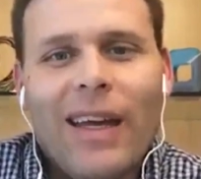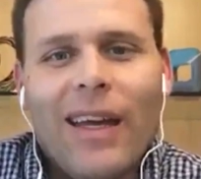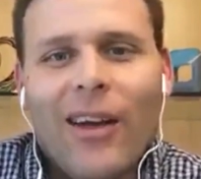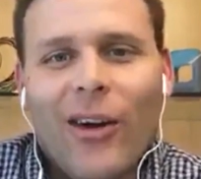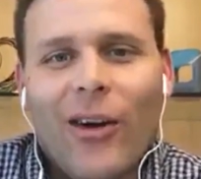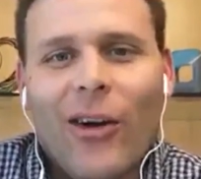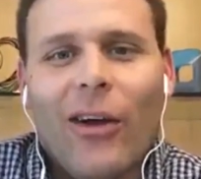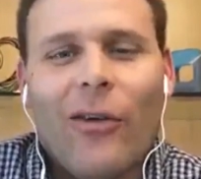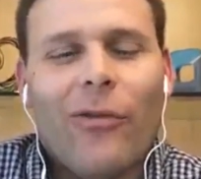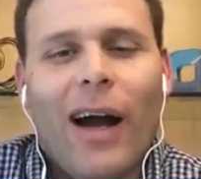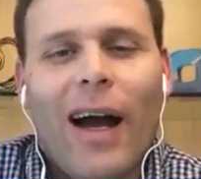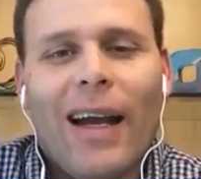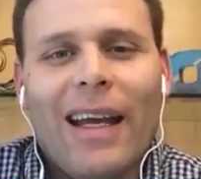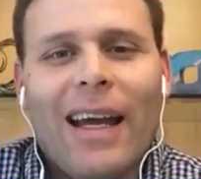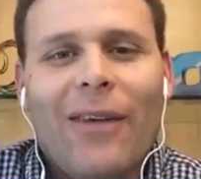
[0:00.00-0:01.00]
here on a
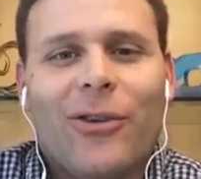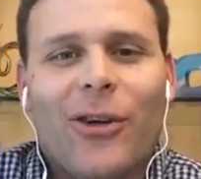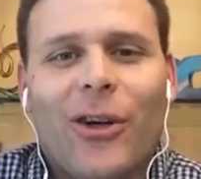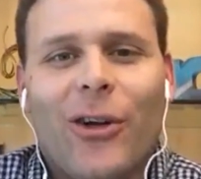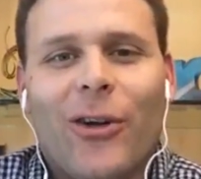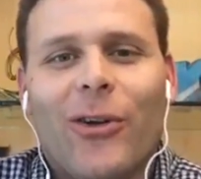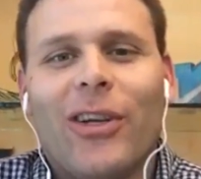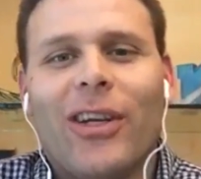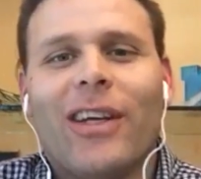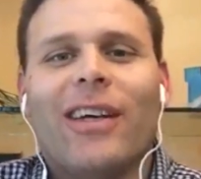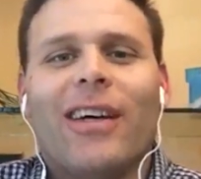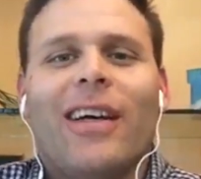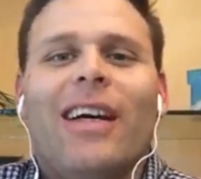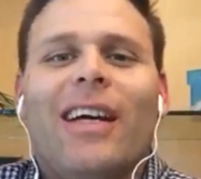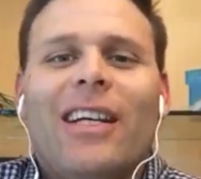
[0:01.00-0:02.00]
Friday afternoon to
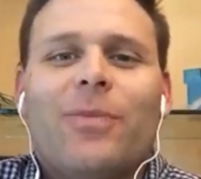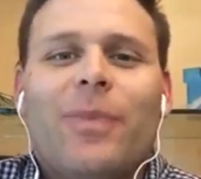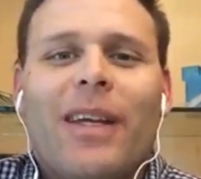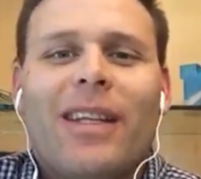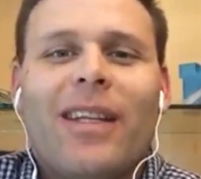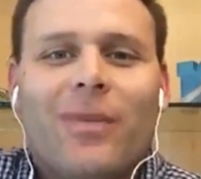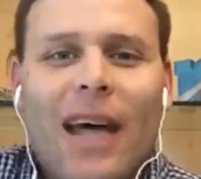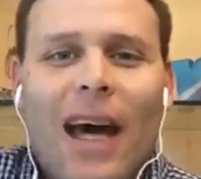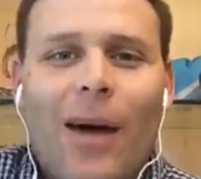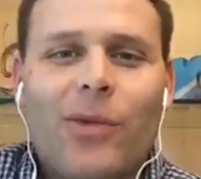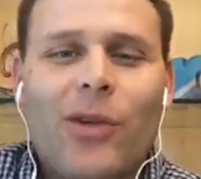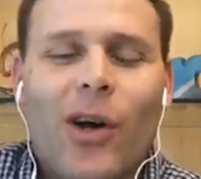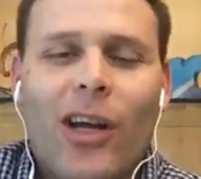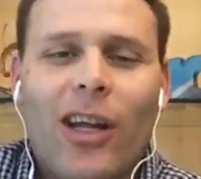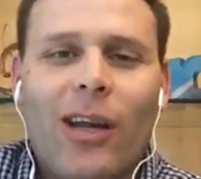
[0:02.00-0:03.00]
spend some time
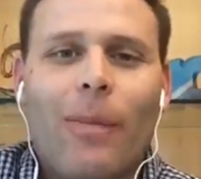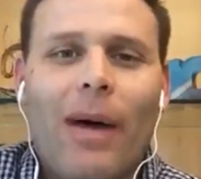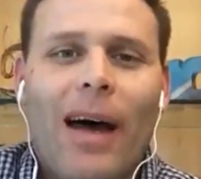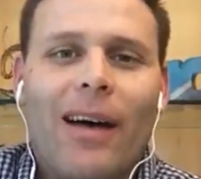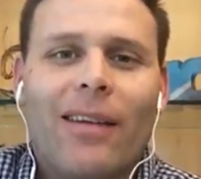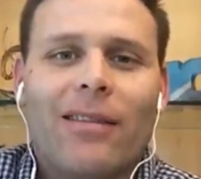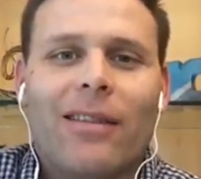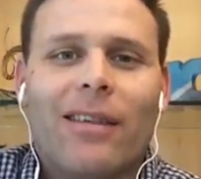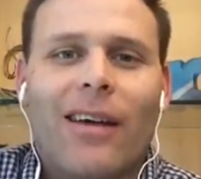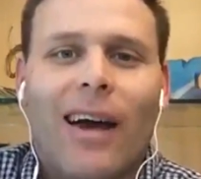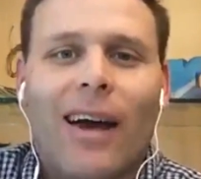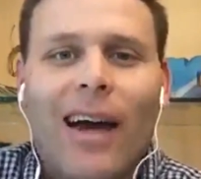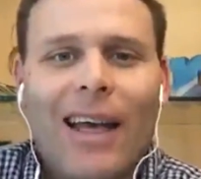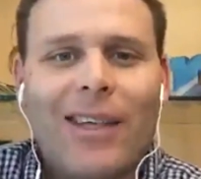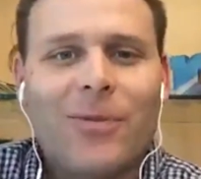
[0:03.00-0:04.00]
talking about
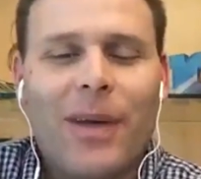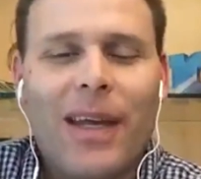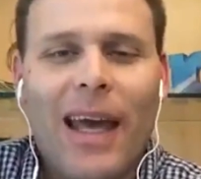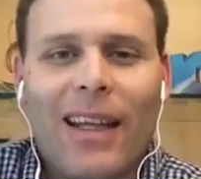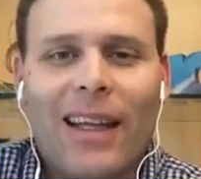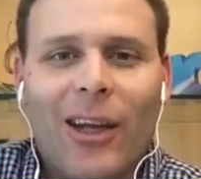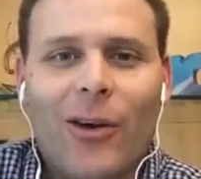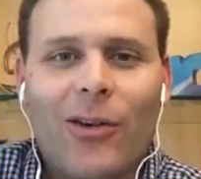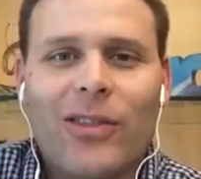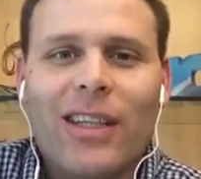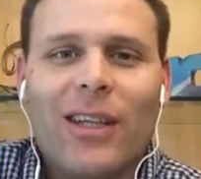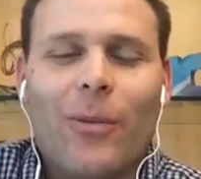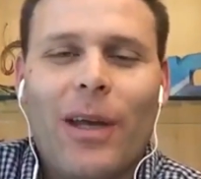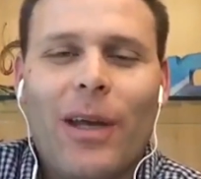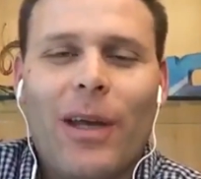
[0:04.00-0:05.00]
SBA loans
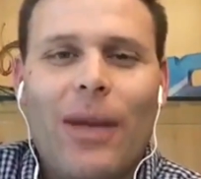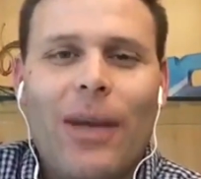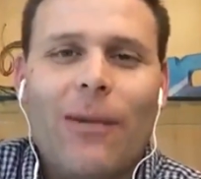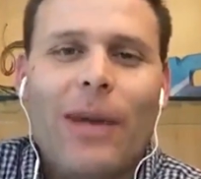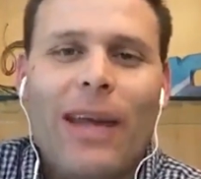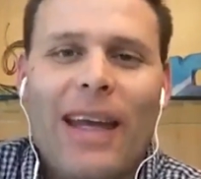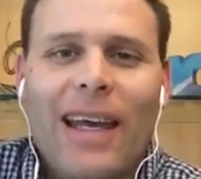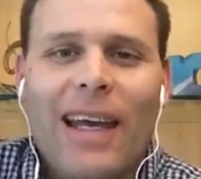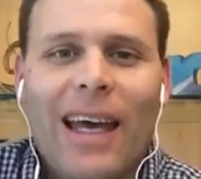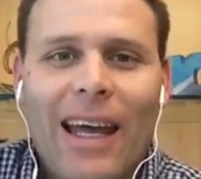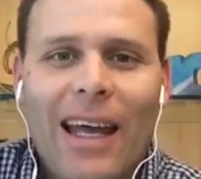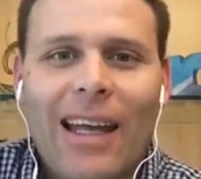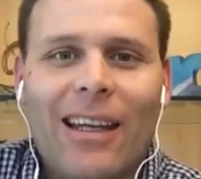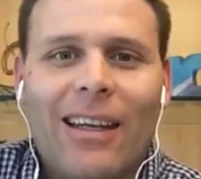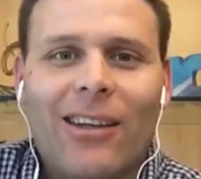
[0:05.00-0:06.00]
and the PPP
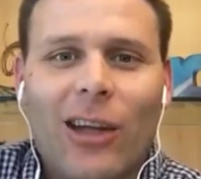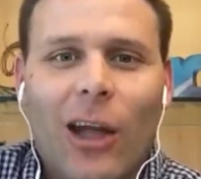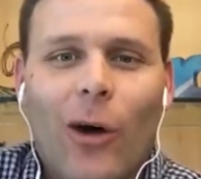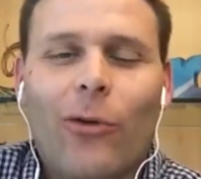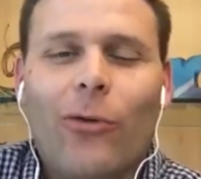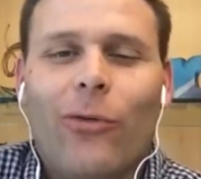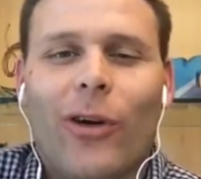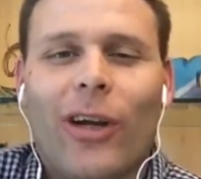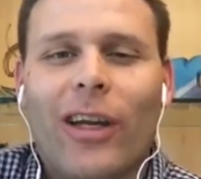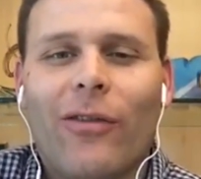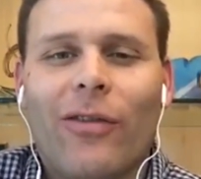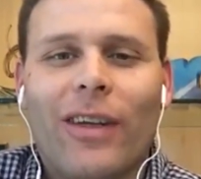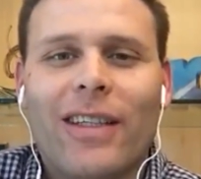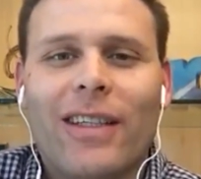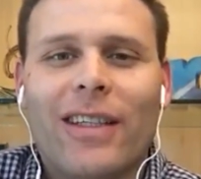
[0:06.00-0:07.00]
and loan
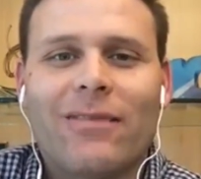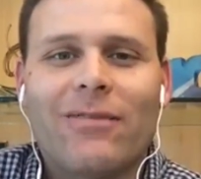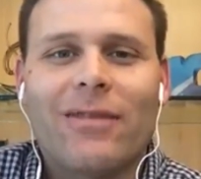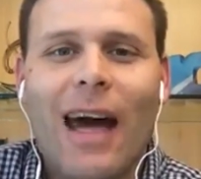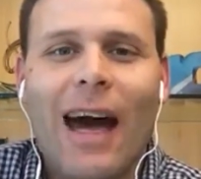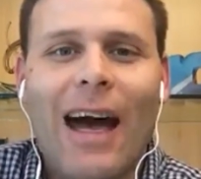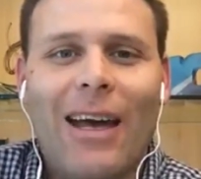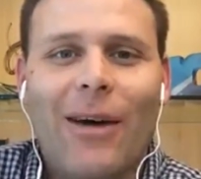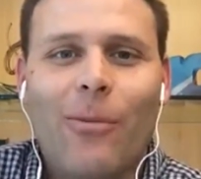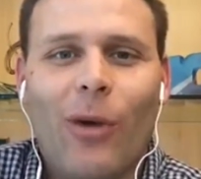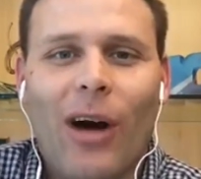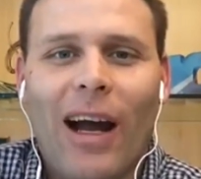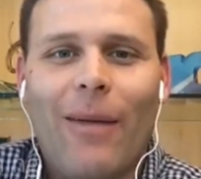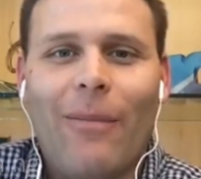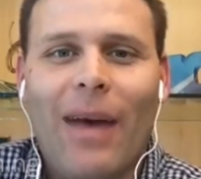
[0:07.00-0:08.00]
forgiveness. I am
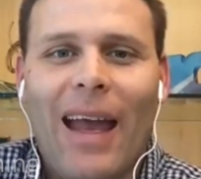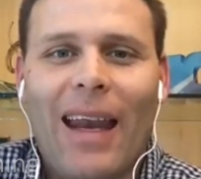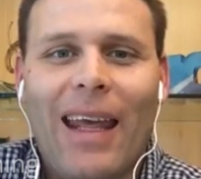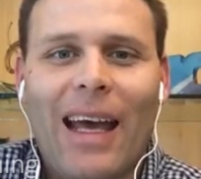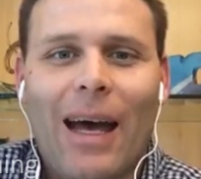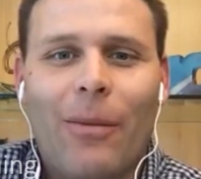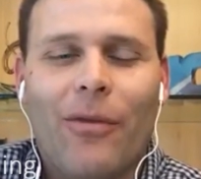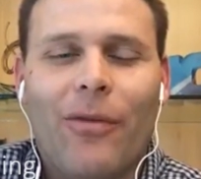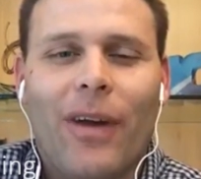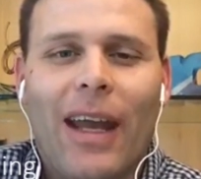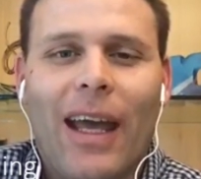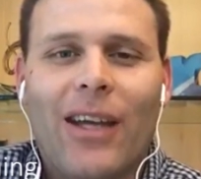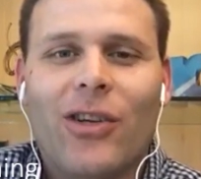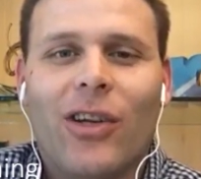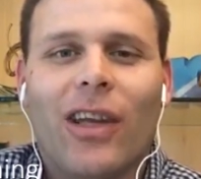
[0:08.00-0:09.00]
Brian Manning. I'm a
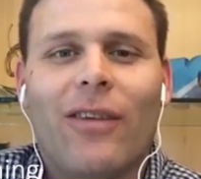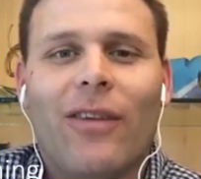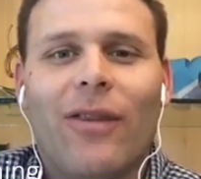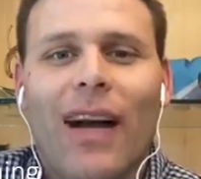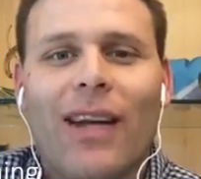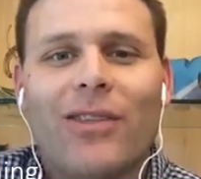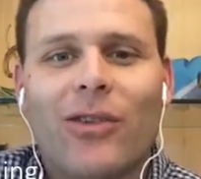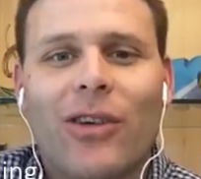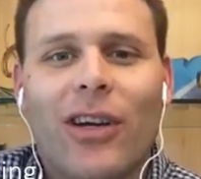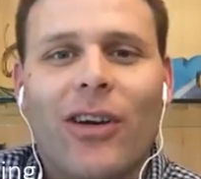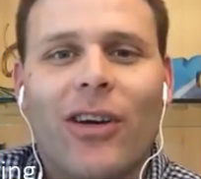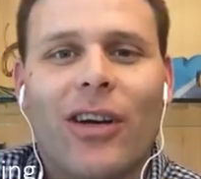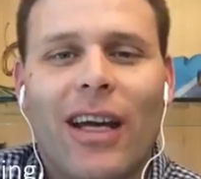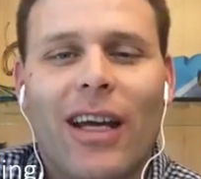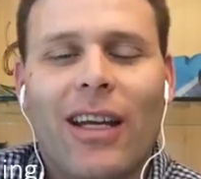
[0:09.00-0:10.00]
financial advisor
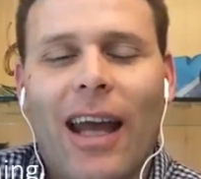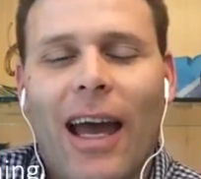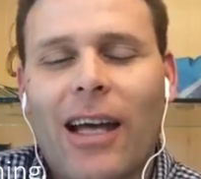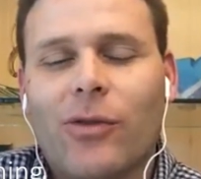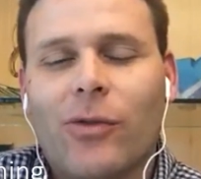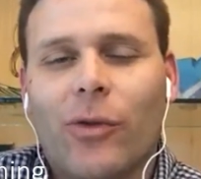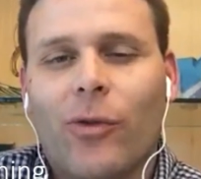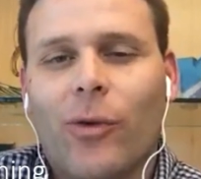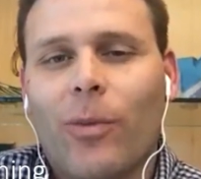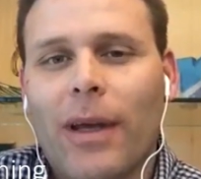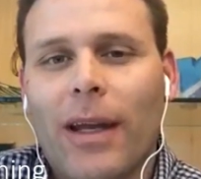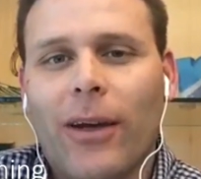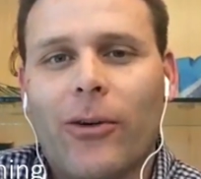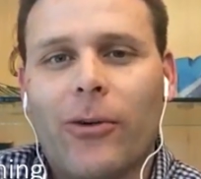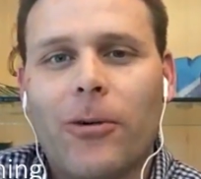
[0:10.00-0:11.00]
here in Nashville for
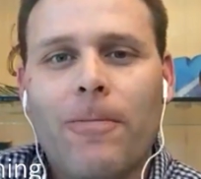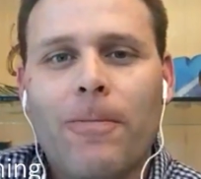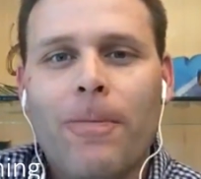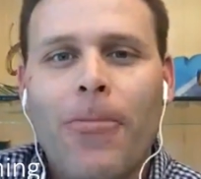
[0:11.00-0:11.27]
Pinnacle,